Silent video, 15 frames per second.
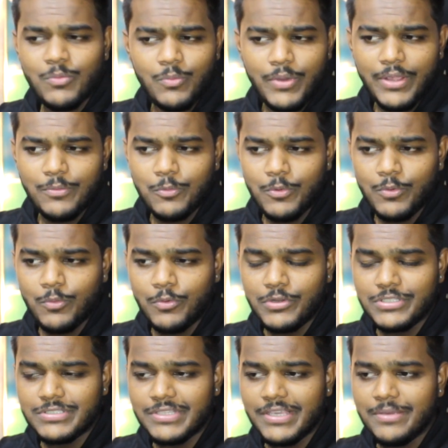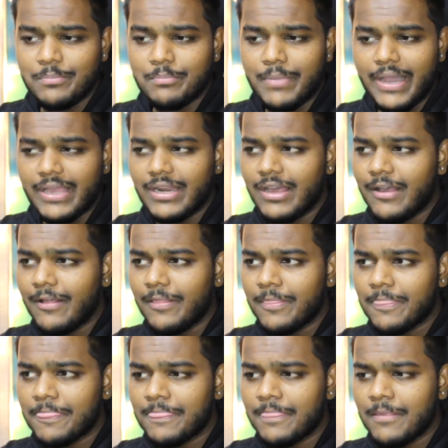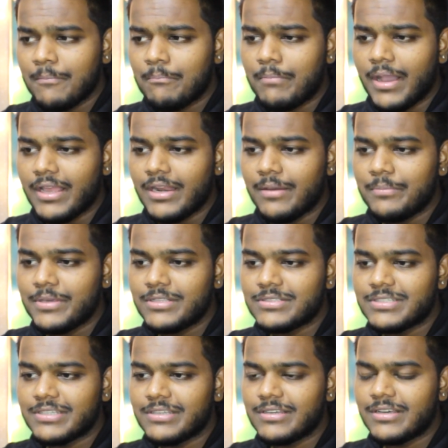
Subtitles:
Wait, what are you saying? Baila? Baila means